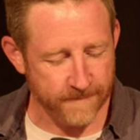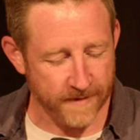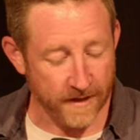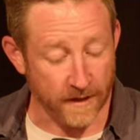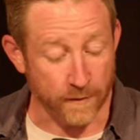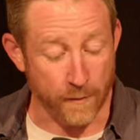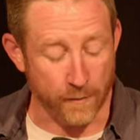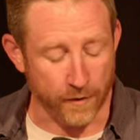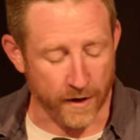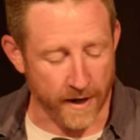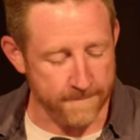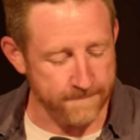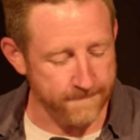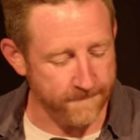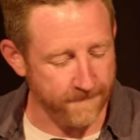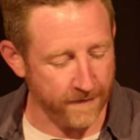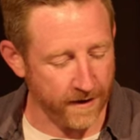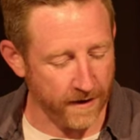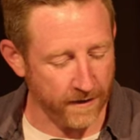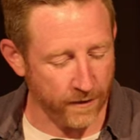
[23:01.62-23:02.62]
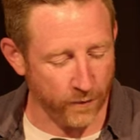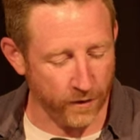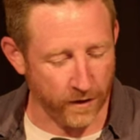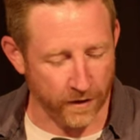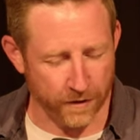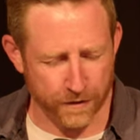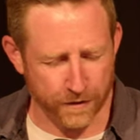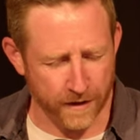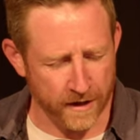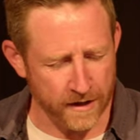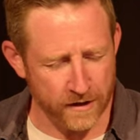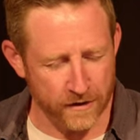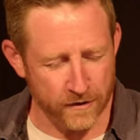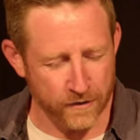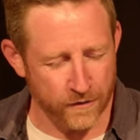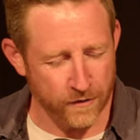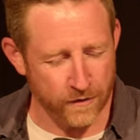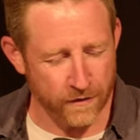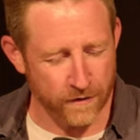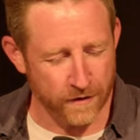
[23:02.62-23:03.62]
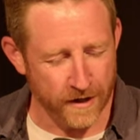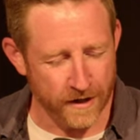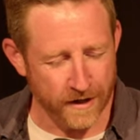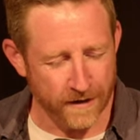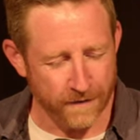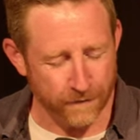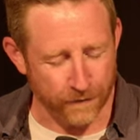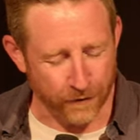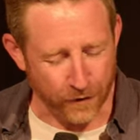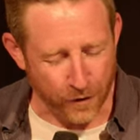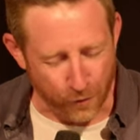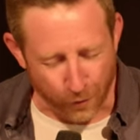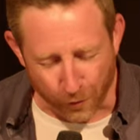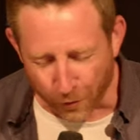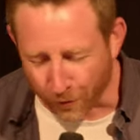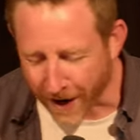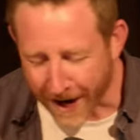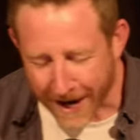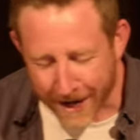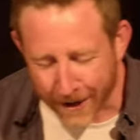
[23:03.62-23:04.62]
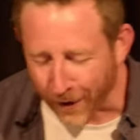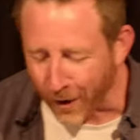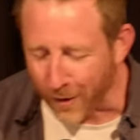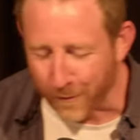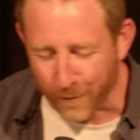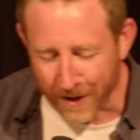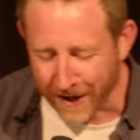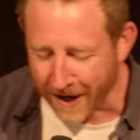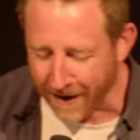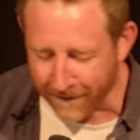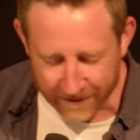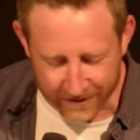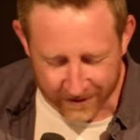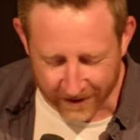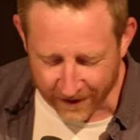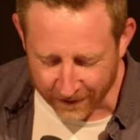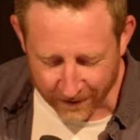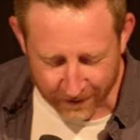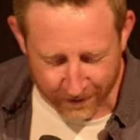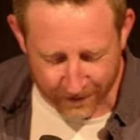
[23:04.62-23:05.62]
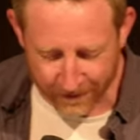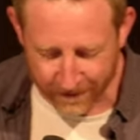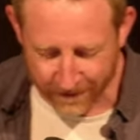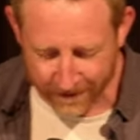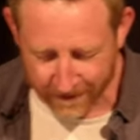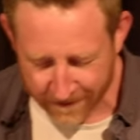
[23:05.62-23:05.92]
Let me pray. Father, I want to thank you for the great hope we have in Jesus.